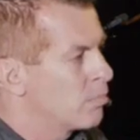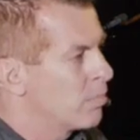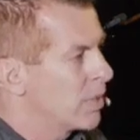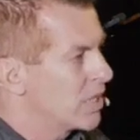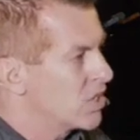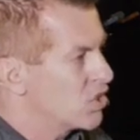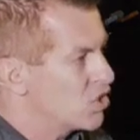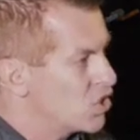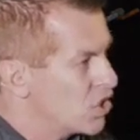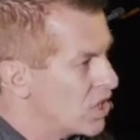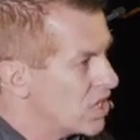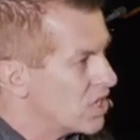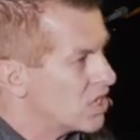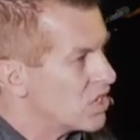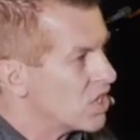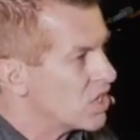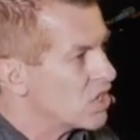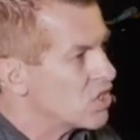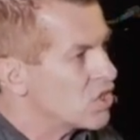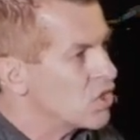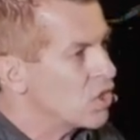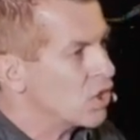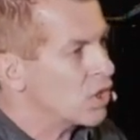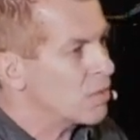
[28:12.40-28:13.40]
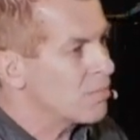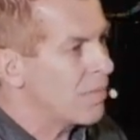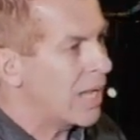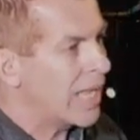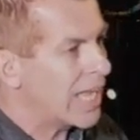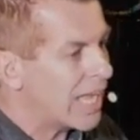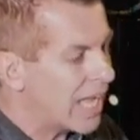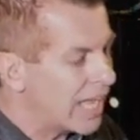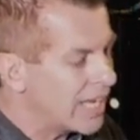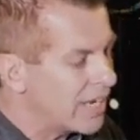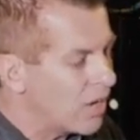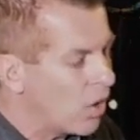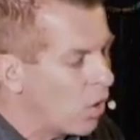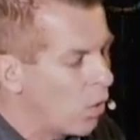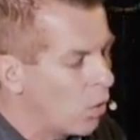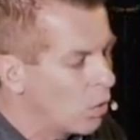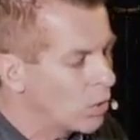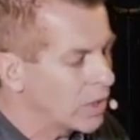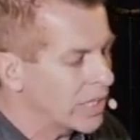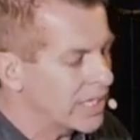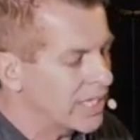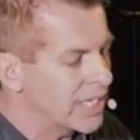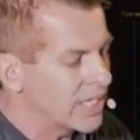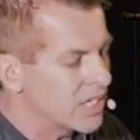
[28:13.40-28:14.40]
But Jesus took my
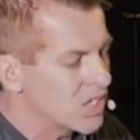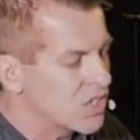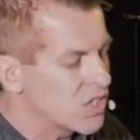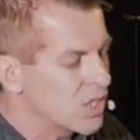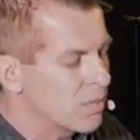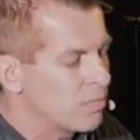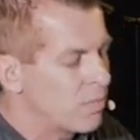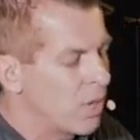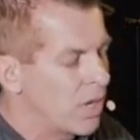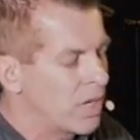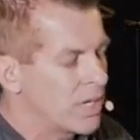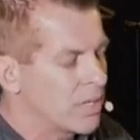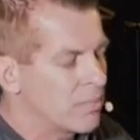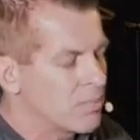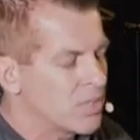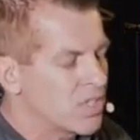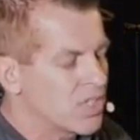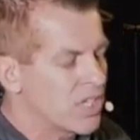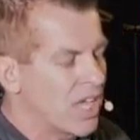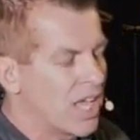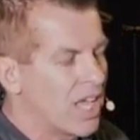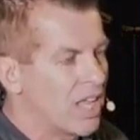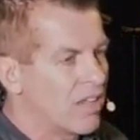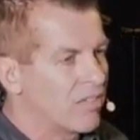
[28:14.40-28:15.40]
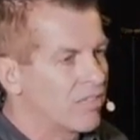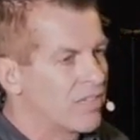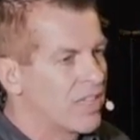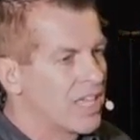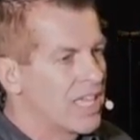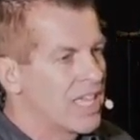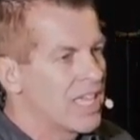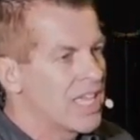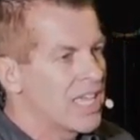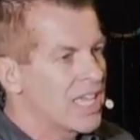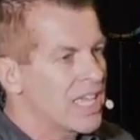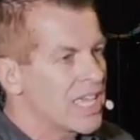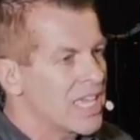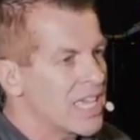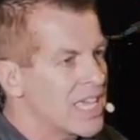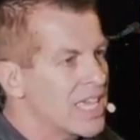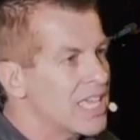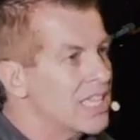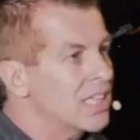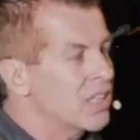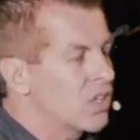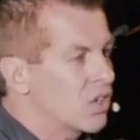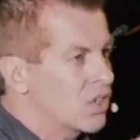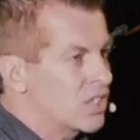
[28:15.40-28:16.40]
unholiness upon himself.
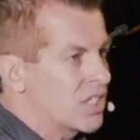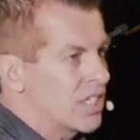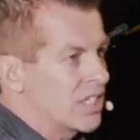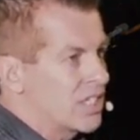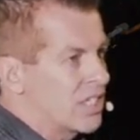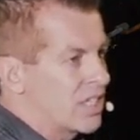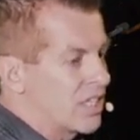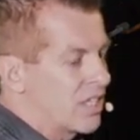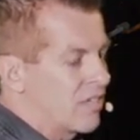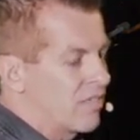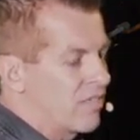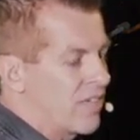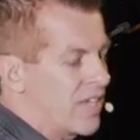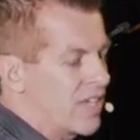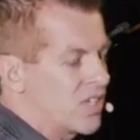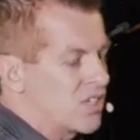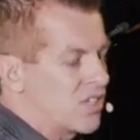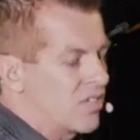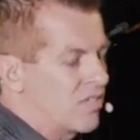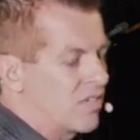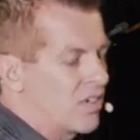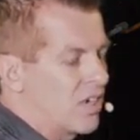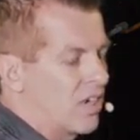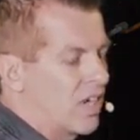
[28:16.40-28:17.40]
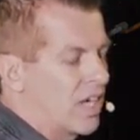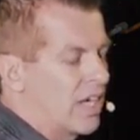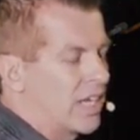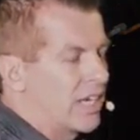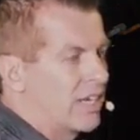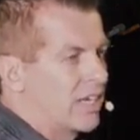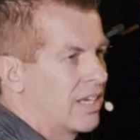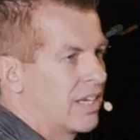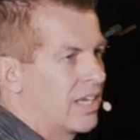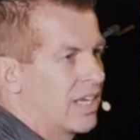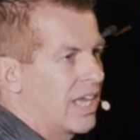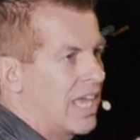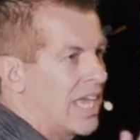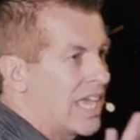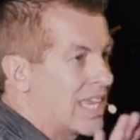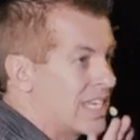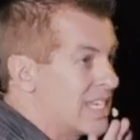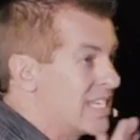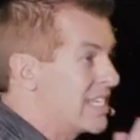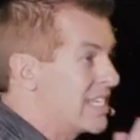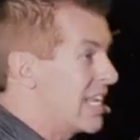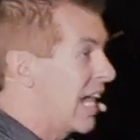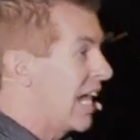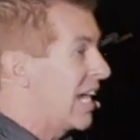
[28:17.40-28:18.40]
He looked into the face of God
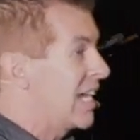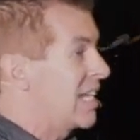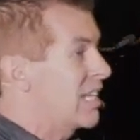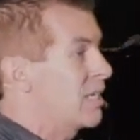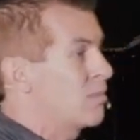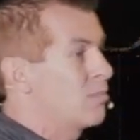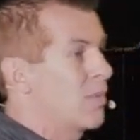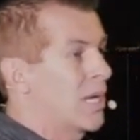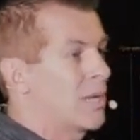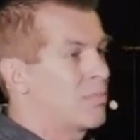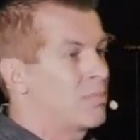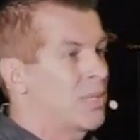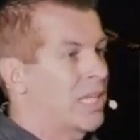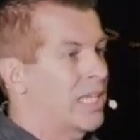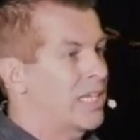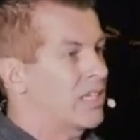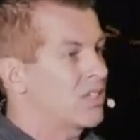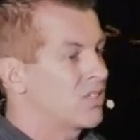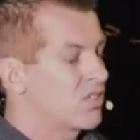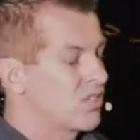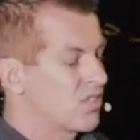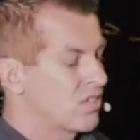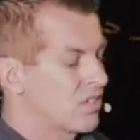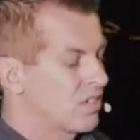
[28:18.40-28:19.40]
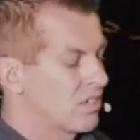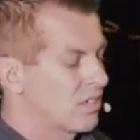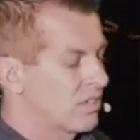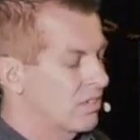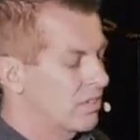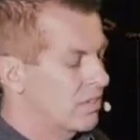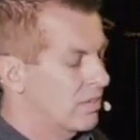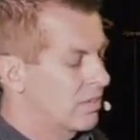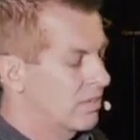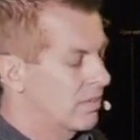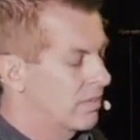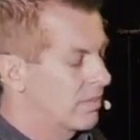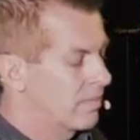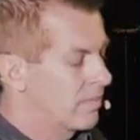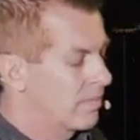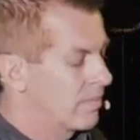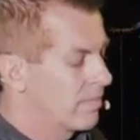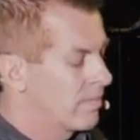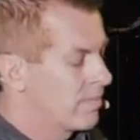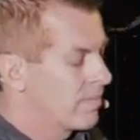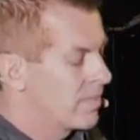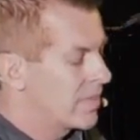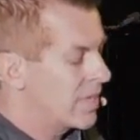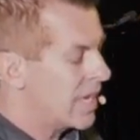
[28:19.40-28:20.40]
and died in my place.
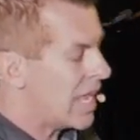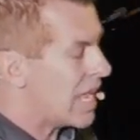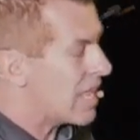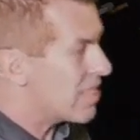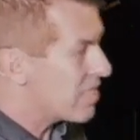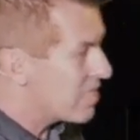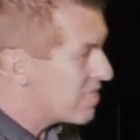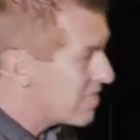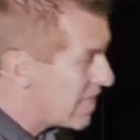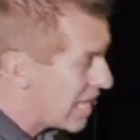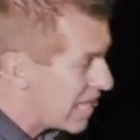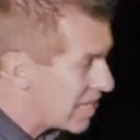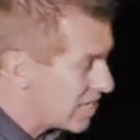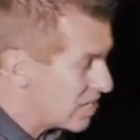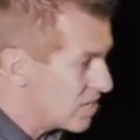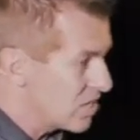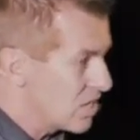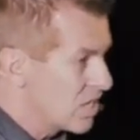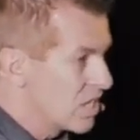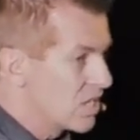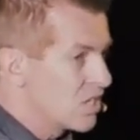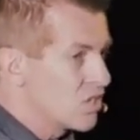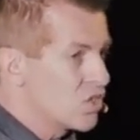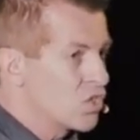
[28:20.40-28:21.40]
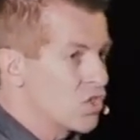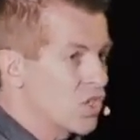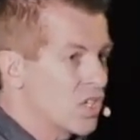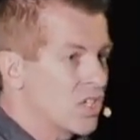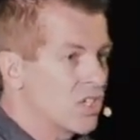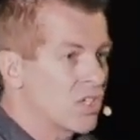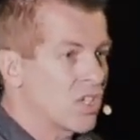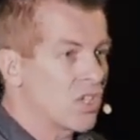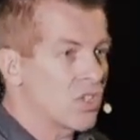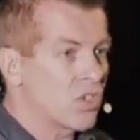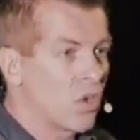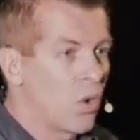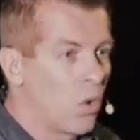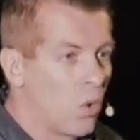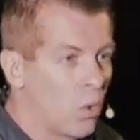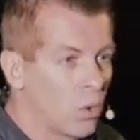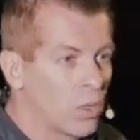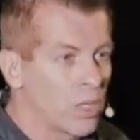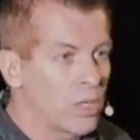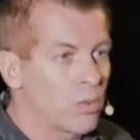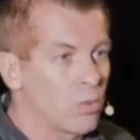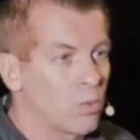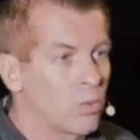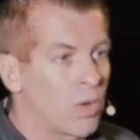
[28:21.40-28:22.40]
And then Jesus'
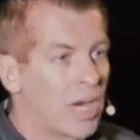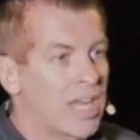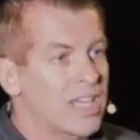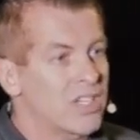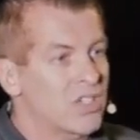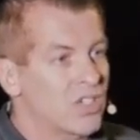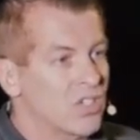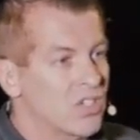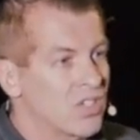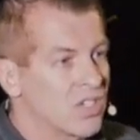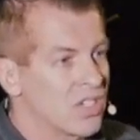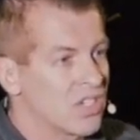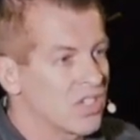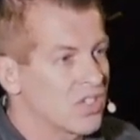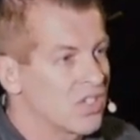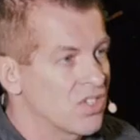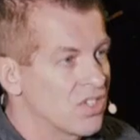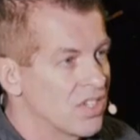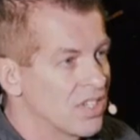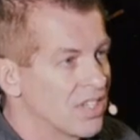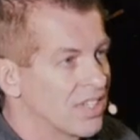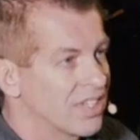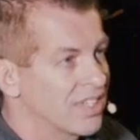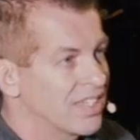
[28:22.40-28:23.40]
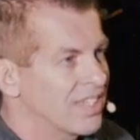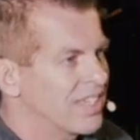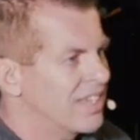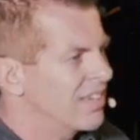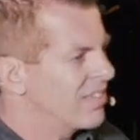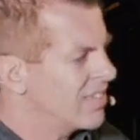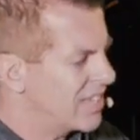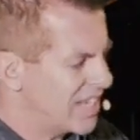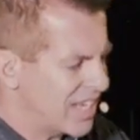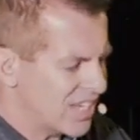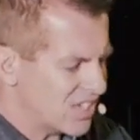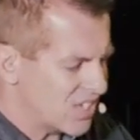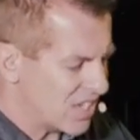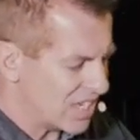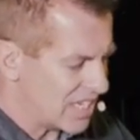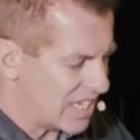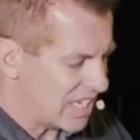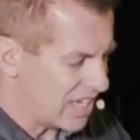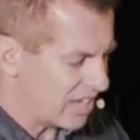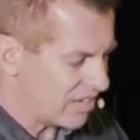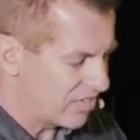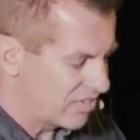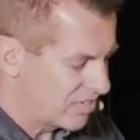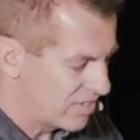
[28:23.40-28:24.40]
holy righteousness given as a
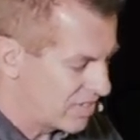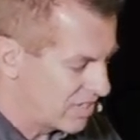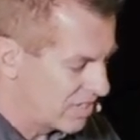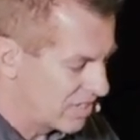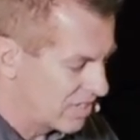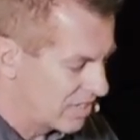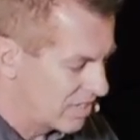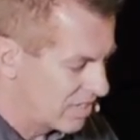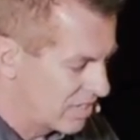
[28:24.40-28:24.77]
gift.